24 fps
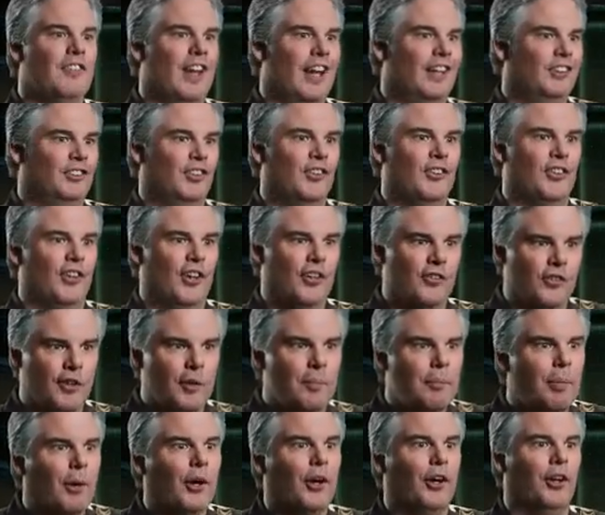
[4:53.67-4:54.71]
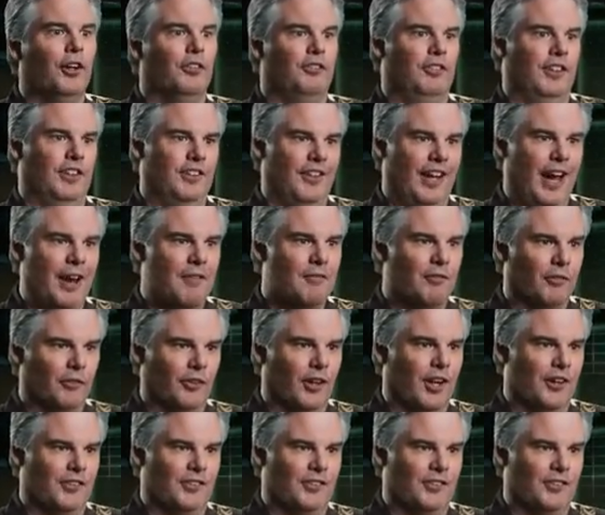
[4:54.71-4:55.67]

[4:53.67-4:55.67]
of Nations is the perfect game for